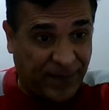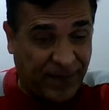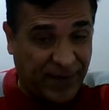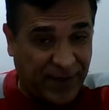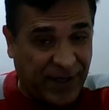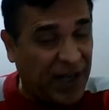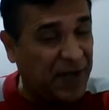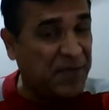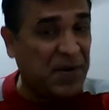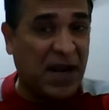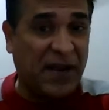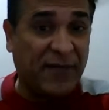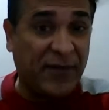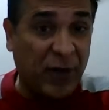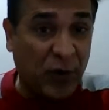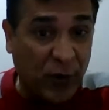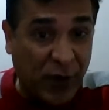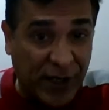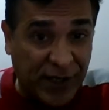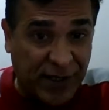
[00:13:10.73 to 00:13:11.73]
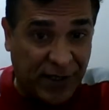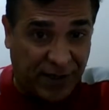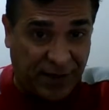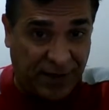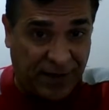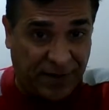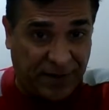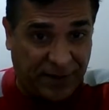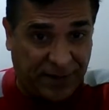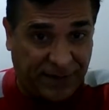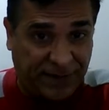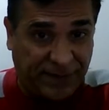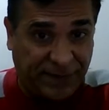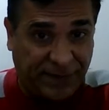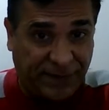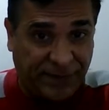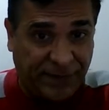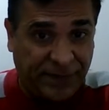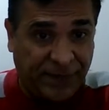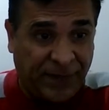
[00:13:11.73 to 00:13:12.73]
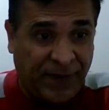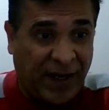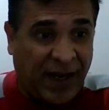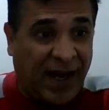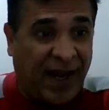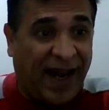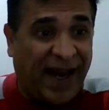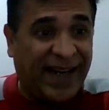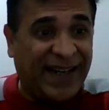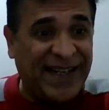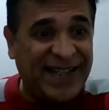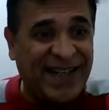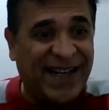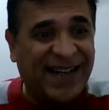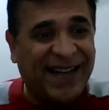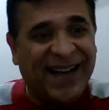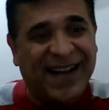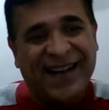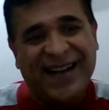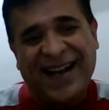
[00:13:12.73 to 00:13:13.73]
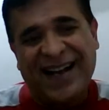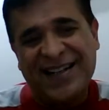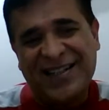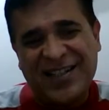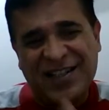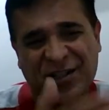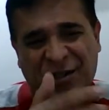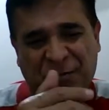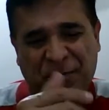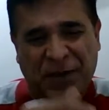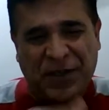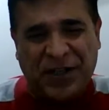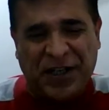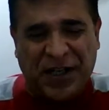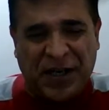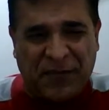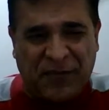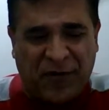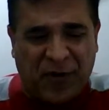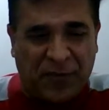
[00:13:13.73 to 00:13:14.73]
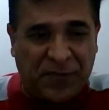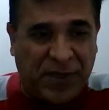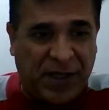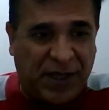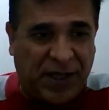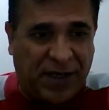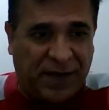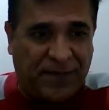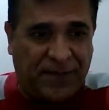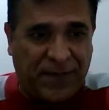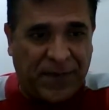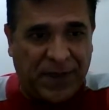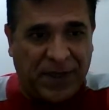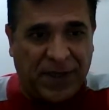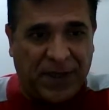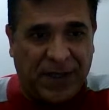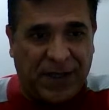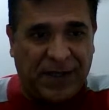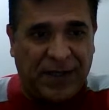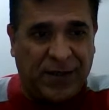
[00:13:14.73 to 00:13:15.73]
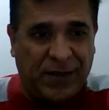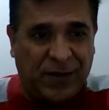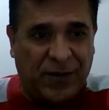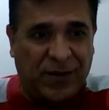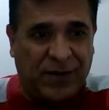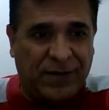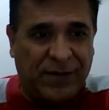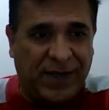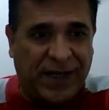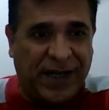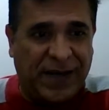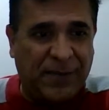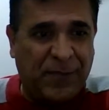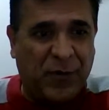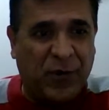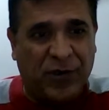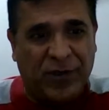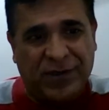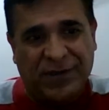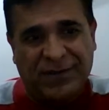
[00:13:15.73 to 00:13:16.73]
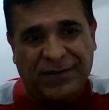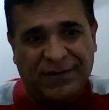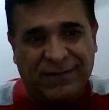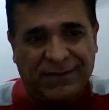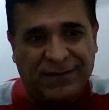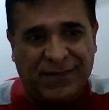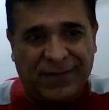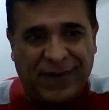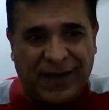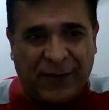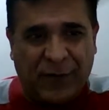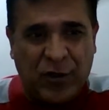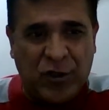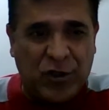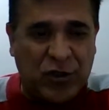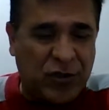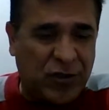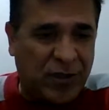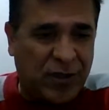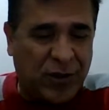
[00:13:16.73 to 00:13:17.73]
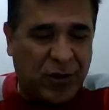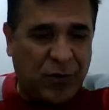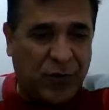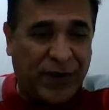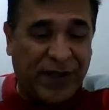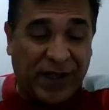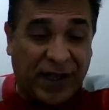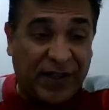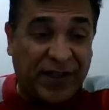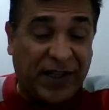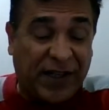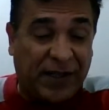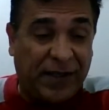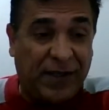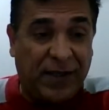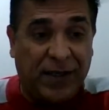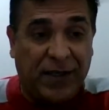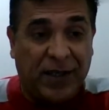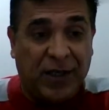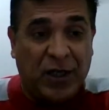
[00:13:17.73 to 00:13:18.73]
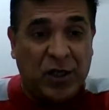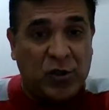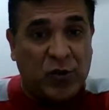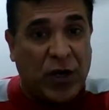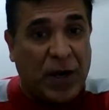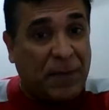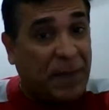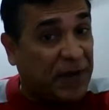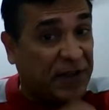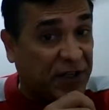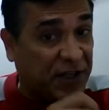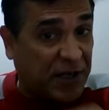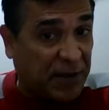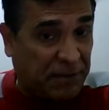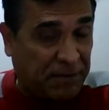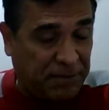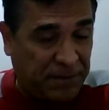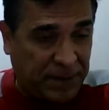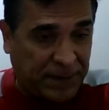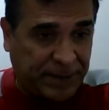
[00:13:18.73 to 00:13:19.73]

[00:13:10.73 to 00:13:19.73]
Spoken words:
Let me have a look at it." And he said, "Arey, I just picked it up from the airport. I was doing nothing, so I picked it up."